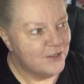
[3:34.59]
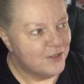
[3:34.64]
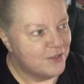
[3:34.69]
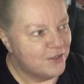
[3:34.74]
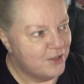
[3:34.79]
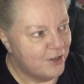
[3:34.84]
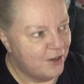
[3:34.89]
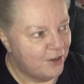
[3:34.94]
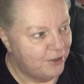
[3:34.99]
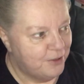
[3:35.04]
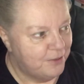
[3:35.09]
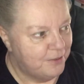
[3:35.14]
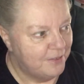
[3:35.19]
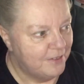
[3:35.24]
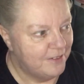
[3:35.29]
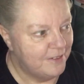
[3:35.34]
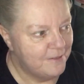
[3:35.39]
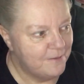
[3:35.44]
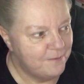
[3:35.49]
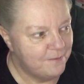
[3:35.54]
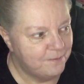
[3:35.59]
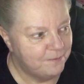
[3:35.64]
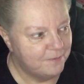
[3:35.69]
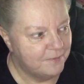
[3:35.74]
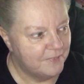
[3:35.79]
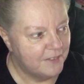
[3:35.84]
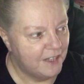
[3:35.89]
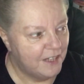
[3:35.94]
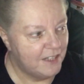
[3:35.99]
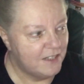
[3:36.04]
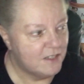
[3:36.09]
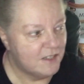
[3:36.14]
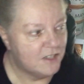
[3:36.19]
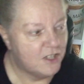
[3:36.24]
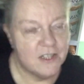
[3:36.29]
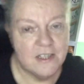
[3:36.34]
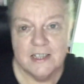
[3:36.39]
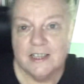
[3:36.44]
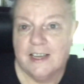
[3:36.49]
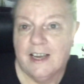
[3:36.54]
So it's
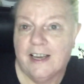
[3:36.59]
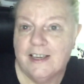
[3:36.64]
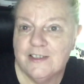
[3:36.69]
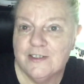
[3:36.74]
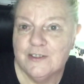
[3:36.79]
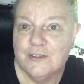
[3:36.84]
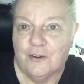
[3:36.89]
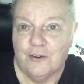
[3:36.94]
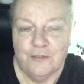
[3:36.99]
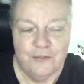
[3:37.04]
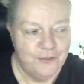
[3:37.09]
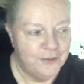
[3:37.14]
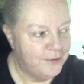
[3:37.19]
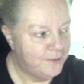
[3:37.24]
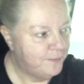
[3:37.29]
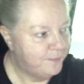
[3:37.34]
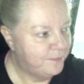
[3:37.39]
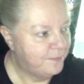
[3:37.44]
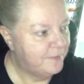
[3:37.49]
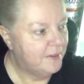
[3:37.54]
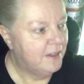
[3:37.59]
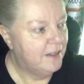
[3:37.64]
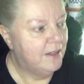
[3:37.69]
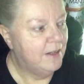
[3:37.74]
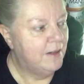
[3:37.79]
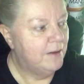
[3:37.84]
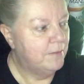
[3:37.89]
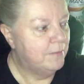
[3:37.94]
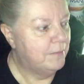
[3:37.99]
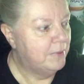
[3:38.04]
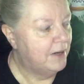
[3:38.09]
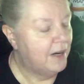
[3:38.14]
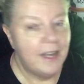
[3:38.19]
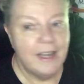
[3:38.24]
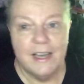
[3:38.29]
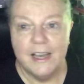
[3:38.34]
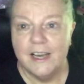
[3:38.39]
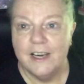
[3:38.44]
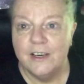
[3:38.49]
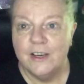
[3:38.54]
just a case of
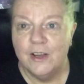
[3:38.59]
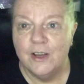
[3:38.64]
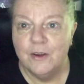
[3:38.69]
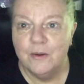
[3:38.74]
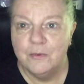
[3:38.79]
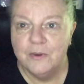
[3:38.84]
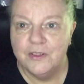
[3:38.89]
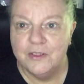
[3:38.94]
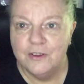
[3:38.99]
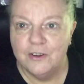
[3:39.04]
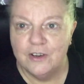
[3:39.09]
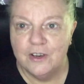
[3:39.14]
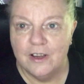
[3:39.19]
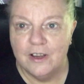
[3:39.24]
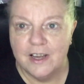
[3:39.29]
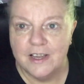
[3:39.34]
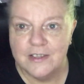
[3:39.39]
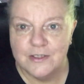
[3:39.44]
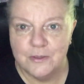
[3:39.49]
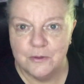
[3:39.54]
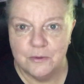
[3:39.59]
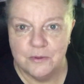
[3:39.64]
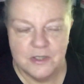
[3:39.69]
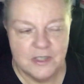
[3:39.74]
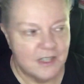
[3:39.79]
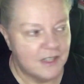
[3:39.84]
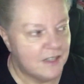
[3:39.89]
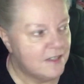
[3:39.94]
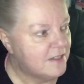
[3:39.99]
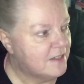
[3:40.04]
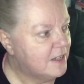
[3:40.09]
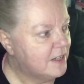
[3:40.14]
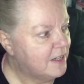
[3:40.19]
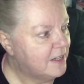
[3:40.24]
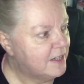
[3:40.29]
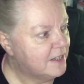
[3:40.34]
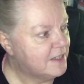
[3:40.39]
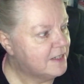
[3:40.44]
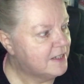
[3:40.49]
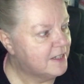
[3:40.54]
playing with your light sources
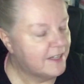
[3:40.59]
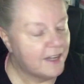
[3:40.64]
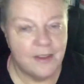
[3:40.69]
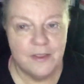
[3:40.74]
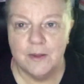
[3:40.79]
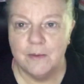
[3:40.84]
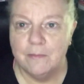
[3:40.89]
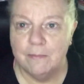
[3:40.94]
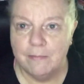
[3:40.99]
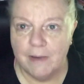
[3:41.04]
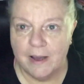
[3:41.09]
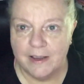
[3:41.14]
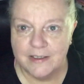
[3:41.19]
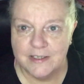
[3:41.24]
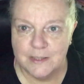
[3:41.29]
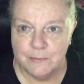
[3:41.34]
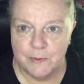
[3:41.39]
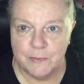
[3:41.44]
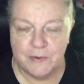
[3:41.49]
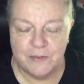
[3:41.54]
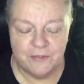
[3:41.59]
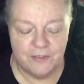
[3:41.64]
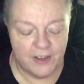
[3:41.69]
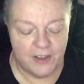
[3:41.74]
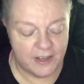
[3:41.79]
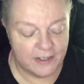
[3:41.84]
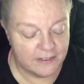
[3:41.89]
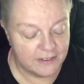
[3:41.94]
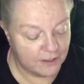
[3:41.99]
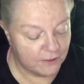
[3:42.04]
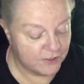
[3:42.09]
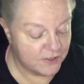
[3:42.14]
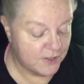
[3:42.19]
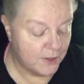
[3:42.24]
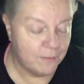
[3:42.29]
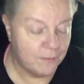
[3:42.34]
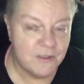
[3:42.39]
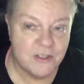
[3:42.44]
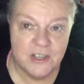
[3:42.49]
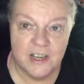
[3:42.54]
to get the maximum effect. Now
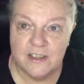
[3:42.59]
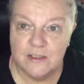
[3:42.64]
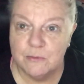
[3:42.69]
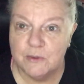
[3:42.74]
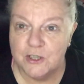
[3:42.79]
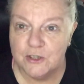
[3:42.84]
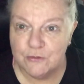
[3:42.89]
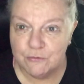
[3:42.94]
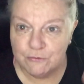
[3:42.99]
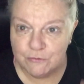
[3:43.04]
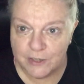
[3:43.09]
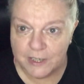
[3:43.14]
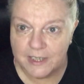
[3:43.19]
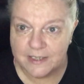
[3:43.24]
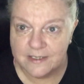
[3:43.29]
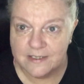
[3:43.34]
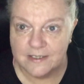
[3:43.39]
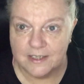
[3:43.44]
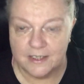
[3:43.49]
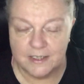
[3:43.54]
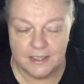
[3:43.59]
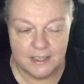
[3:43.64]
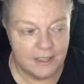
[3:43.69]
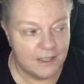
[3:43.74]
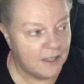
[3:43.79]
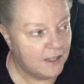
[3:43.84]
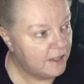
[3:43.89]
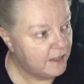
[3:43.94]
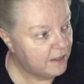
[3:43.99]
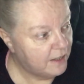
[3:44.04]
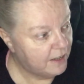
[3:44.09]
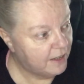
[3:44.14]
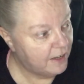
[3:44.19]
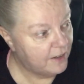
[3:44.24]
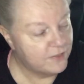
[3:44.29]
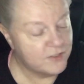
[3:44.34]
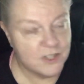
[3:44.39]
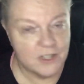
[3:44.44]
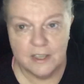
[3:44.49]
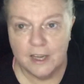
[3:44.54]
some days when it's really sunny, I have
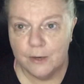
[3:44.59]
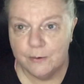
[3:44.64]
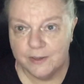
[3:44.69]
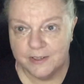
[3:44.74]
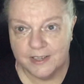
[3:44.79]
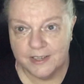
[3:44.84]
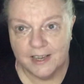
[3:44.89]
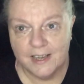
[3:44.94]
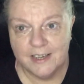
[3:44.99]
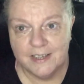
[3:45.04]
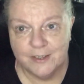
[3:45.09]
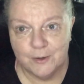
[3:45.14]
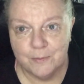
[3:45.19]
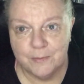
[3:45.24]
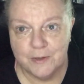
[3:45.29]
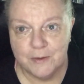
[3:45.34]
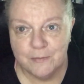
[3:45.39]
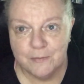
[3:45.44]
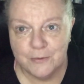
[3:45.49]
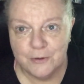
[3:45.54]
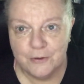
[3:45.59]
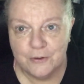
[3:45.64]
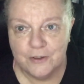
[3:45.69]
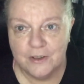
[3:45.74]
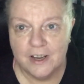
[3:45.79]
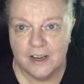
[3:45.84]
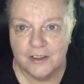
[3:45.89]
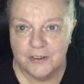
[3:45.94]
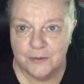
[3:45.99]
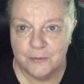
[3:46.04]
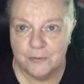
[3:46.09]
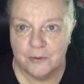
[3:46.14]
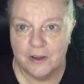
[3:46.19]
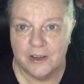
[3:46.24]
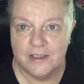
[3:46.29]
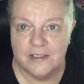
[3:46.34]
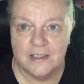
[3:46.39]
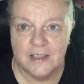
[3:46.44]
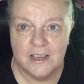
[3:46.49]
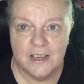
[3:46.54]
to lower that a little bit more,
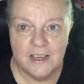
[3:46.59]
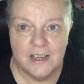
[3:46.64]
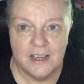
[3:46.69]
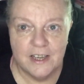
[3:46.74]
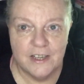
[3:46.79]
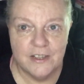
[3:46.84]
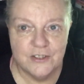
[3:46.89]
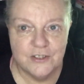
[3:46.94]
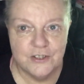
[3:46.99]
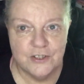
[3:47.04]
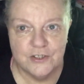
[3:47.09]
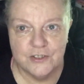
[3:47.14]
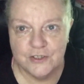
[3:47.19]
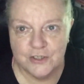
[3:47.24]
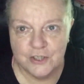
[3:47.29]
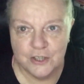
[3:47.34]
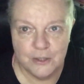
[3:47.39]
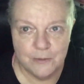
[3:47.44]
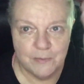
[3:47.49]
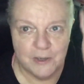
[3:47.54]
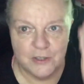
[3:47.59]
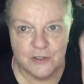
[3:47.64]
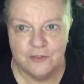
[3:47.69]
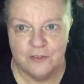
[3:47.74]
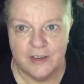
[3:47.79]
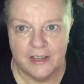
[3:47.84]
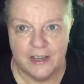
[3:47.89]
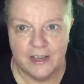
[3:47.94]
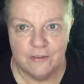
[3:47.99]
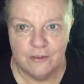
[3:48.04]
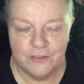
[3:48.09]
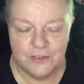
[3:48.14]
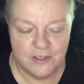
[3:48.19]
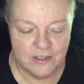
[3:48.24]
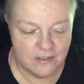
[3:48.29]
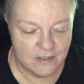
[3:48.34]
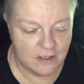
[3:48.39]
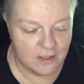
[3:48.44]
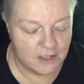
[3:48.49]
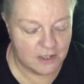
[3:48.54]
otherwise it's just too much flare on this
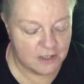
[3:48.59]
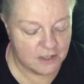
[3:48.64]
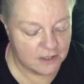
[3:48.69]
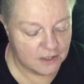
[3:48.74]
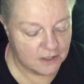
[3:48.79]
side.